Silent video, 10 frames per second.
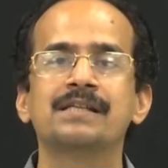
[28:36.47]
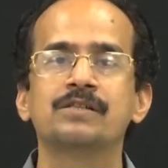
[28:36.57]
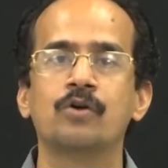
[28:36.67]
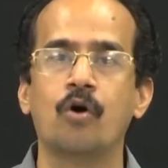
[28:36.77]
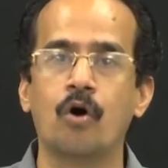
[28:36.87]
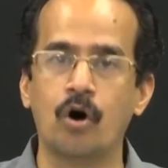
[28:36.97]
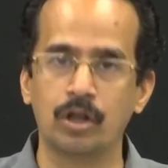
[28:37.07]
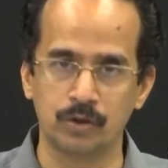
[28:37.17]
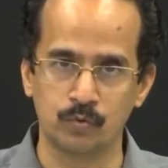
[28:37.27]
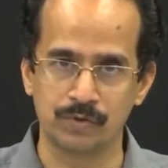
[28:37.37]

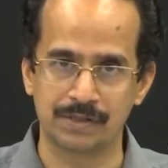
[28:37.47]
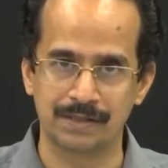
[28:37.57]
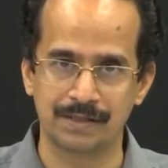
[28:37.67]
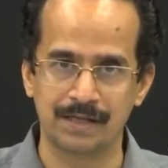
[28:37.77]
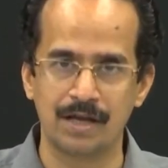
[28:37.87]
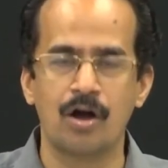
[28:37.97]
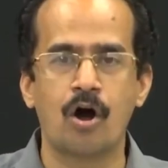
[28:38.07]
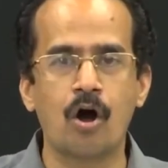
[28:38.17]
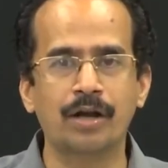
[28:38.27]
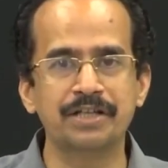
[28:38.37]
personality,
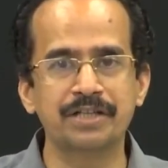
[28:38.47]
values.